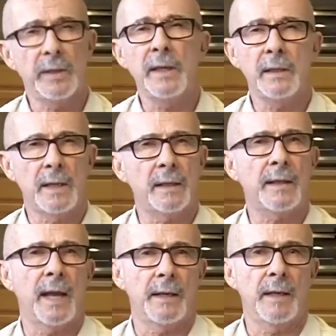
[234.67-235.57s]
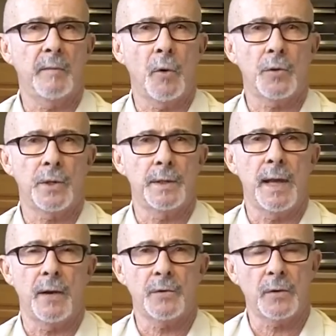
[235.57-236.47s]
you need to get that in motion
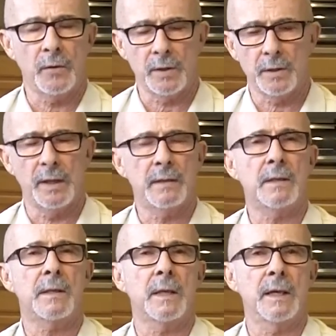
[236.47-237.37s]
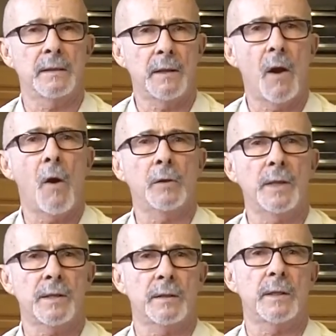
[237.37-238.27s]
now, so it all
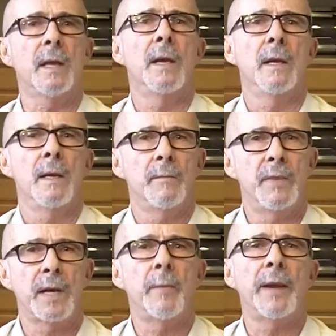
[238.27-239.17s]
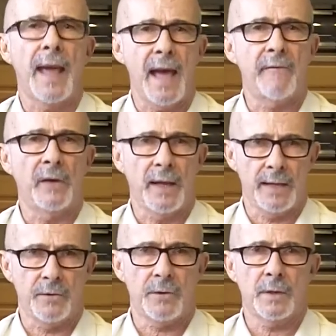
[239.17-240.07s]
doesn't become an
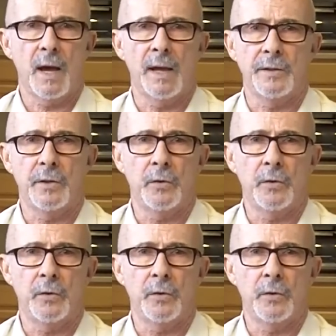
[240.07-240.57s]
avalanche on